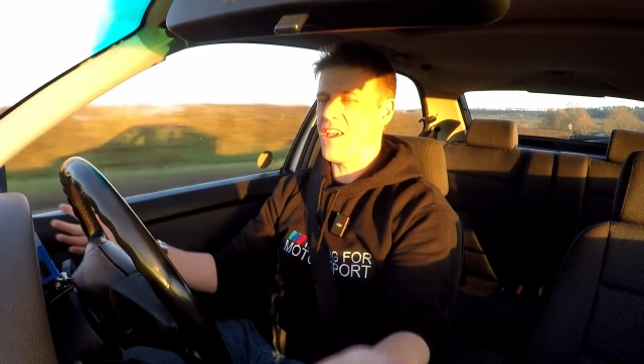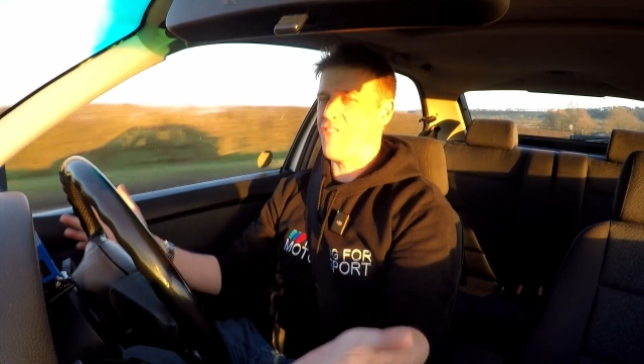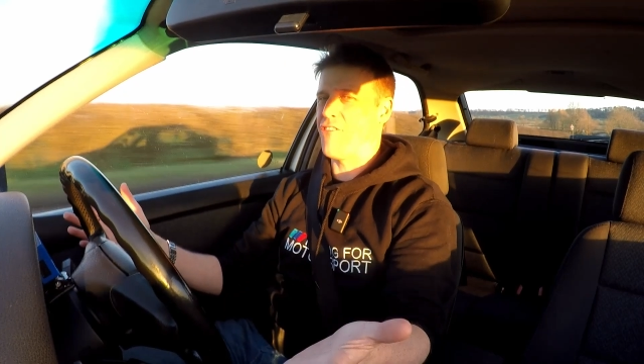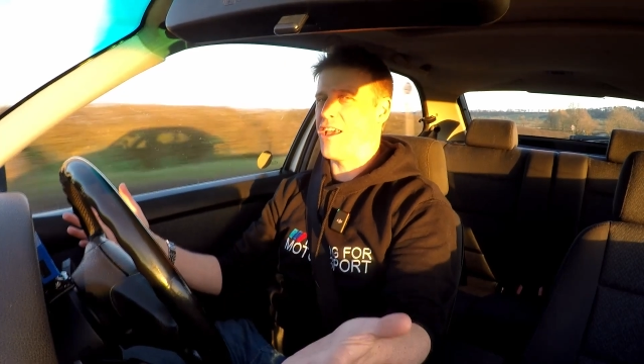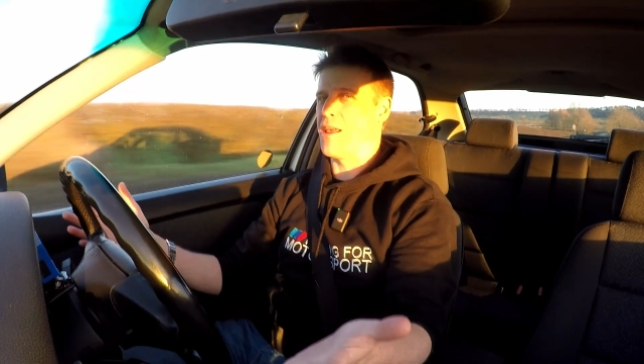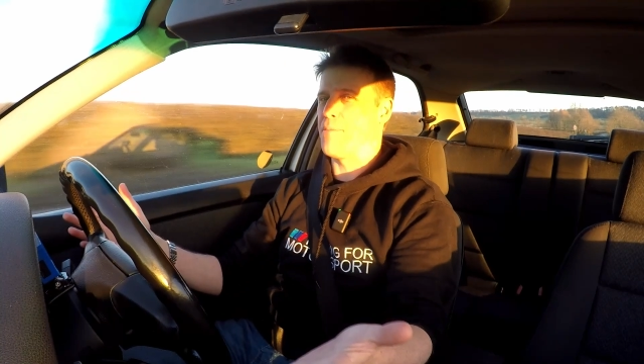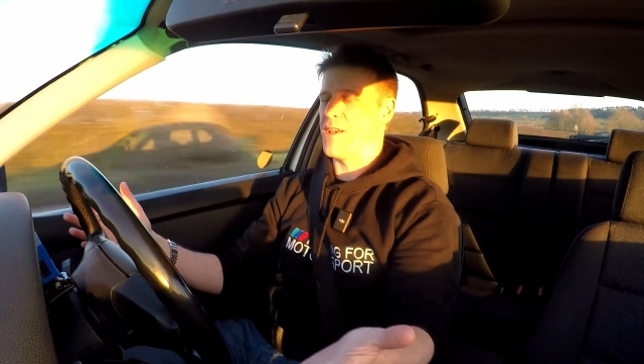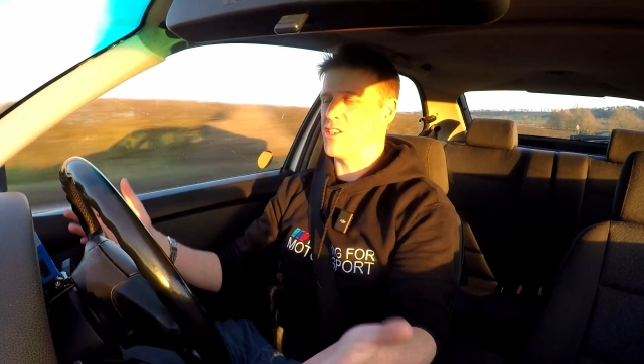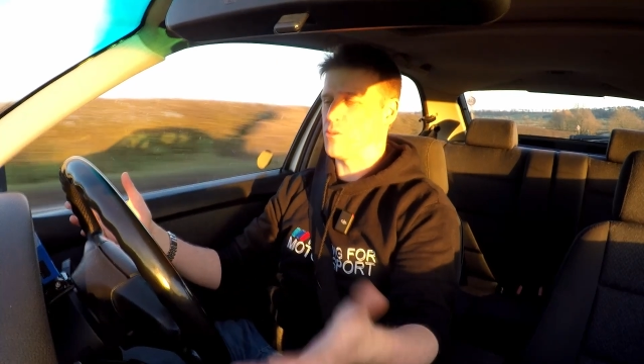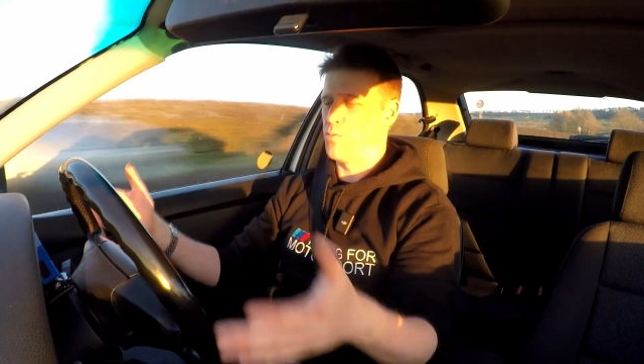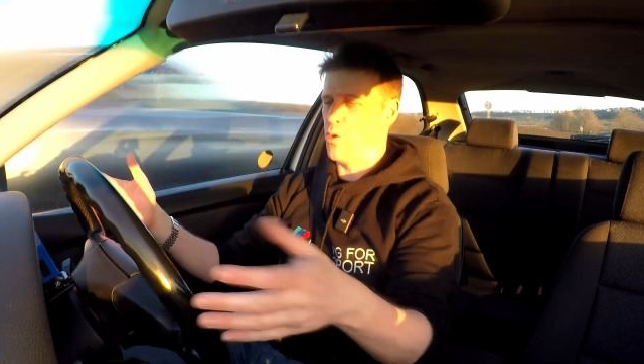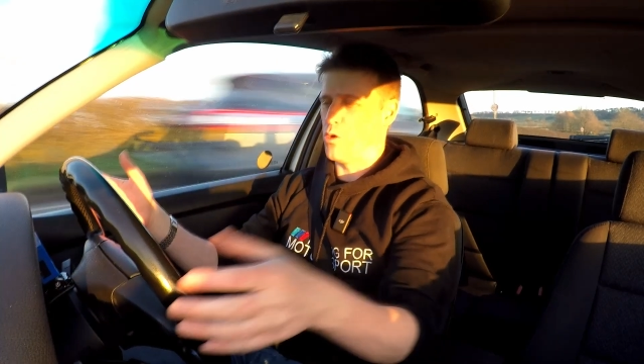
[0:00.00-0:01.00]
it feel a bit
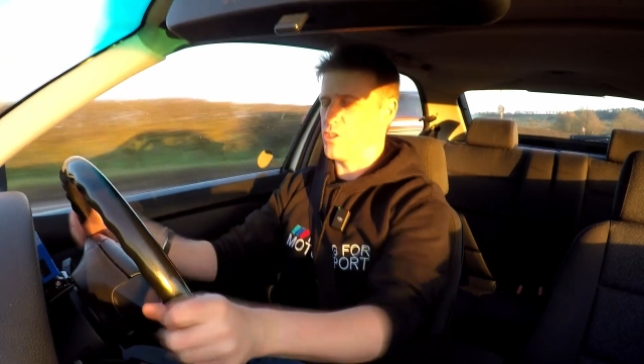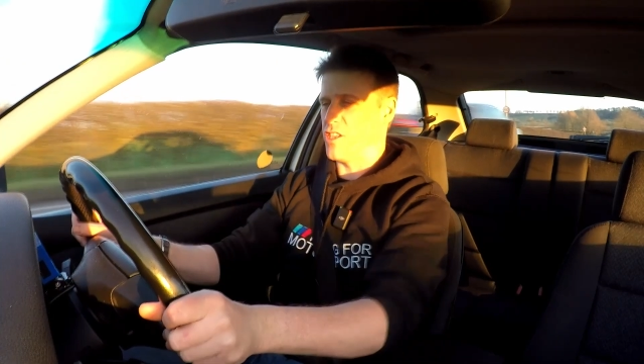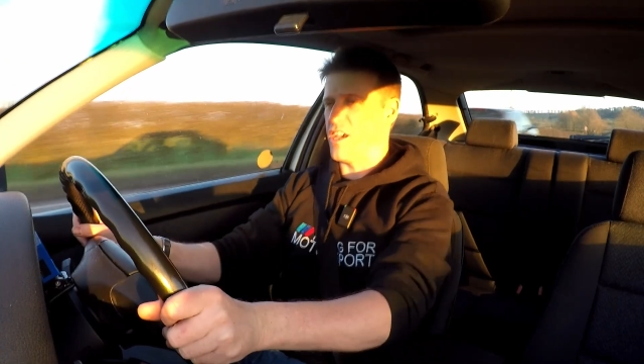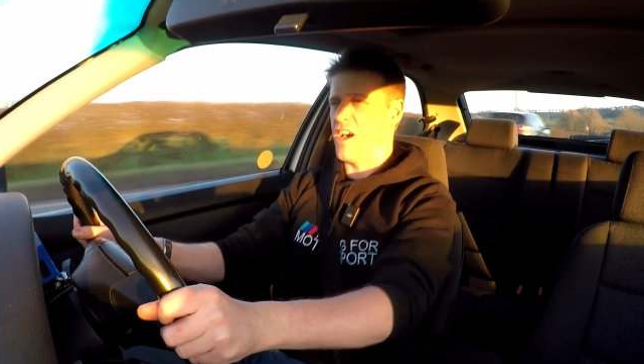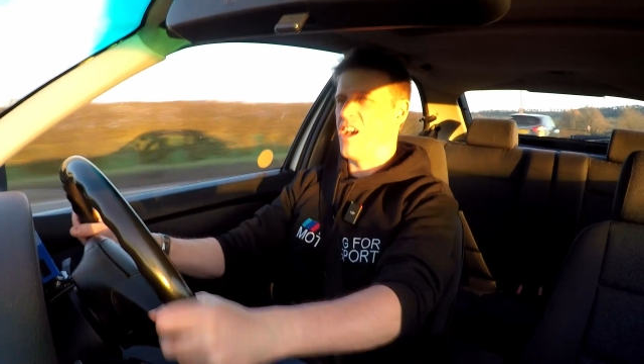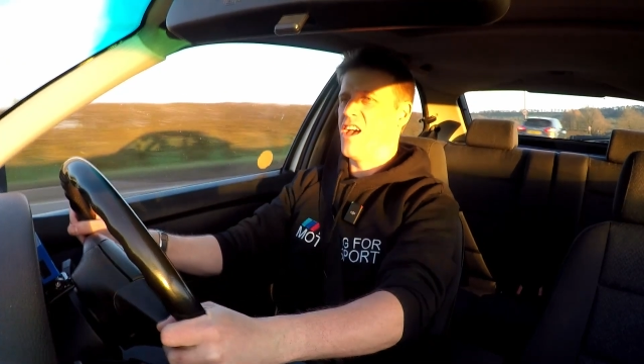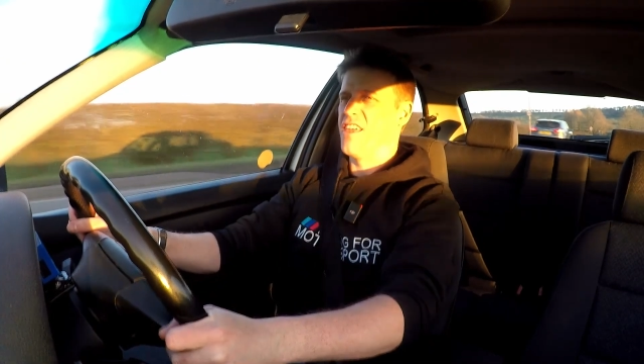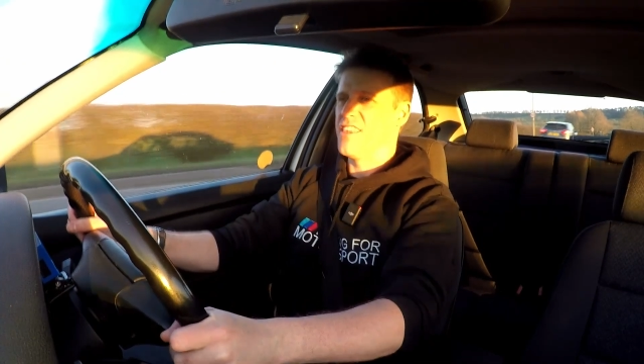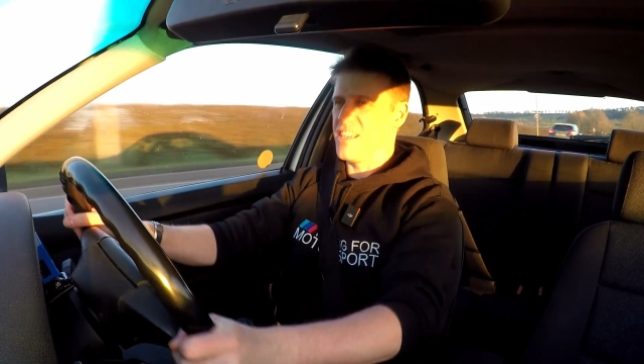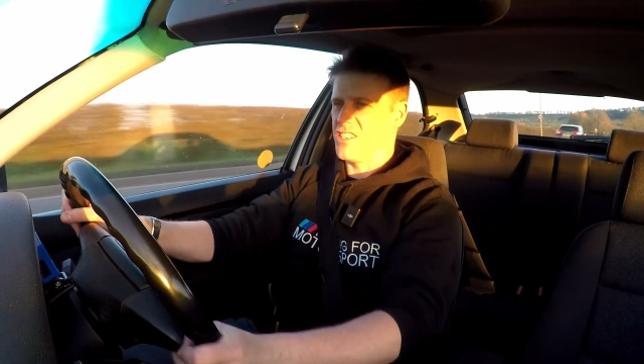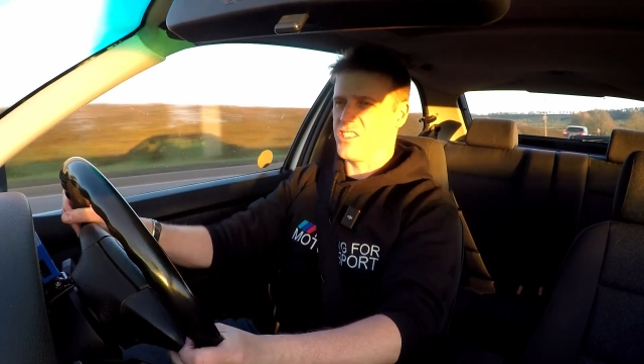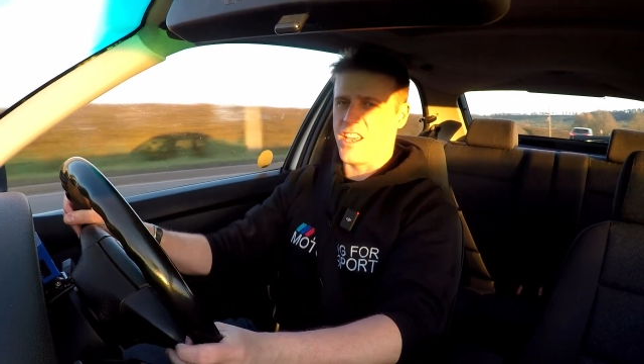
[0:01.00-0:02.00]
sportier.
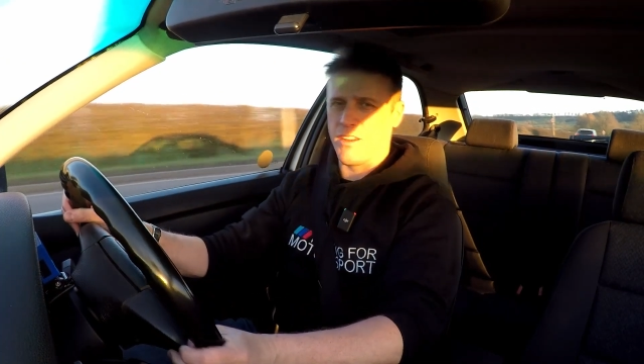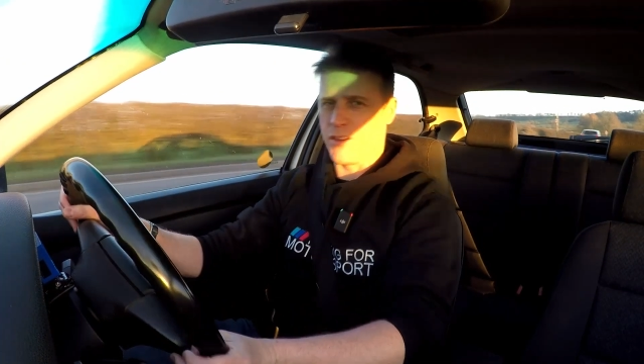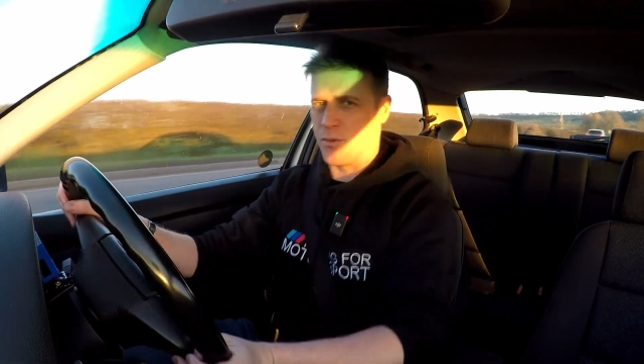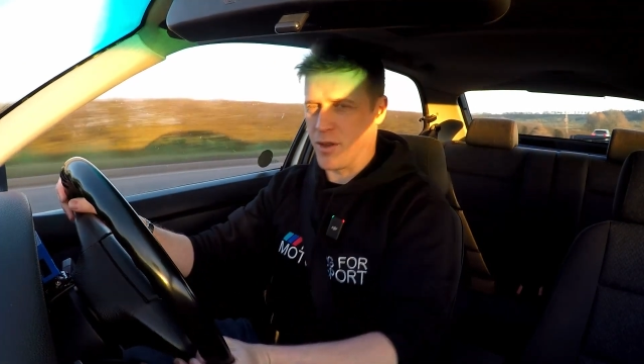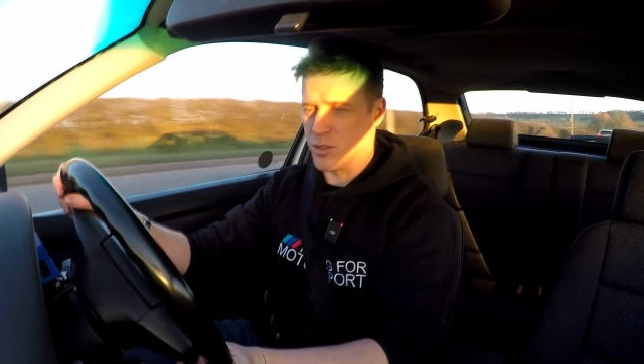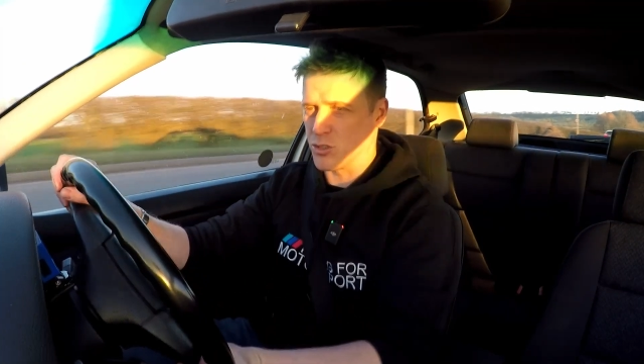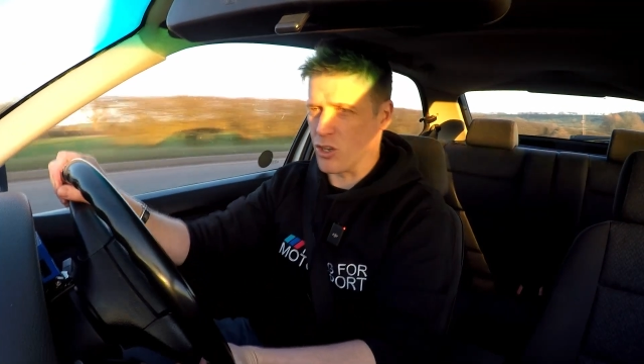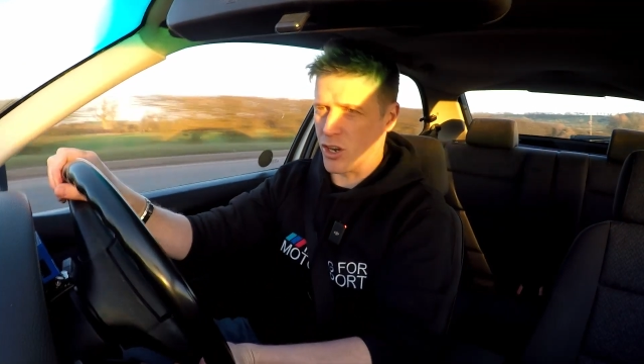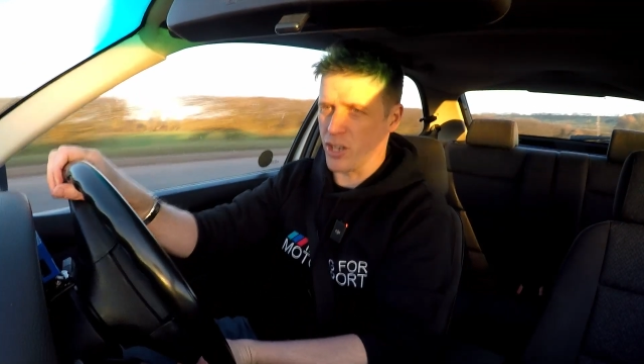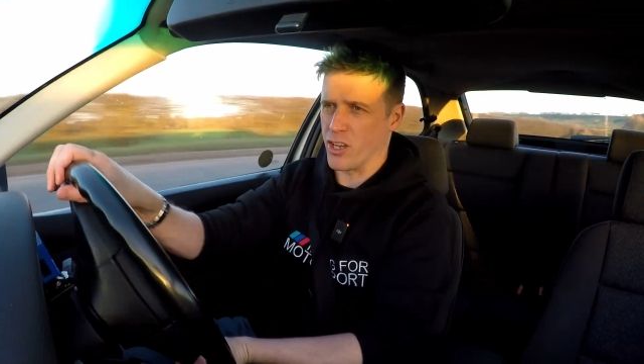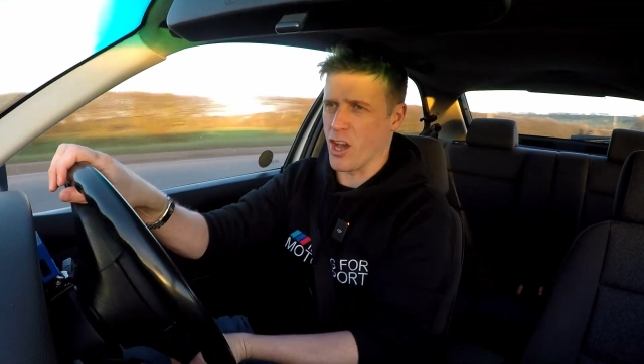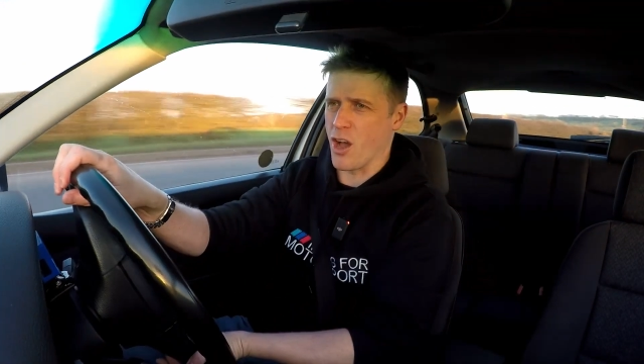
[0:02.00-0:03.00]
This steering wheel's got
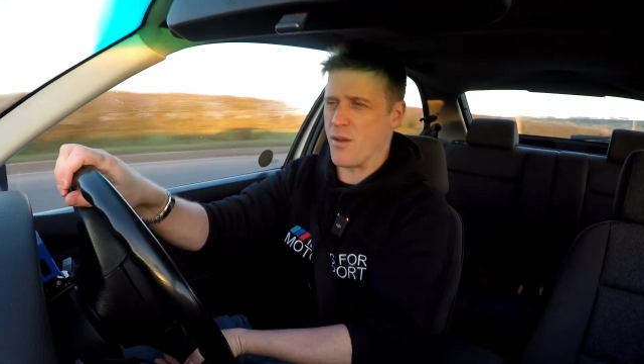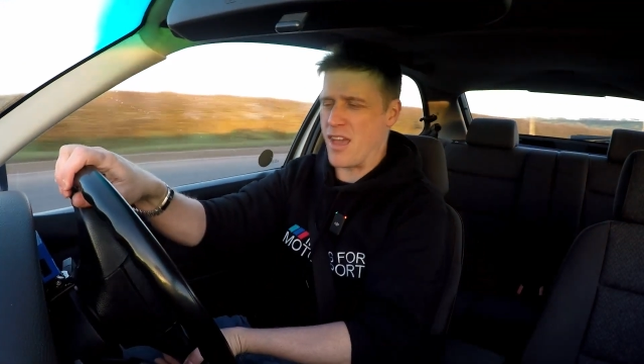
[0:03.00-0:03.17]
to go.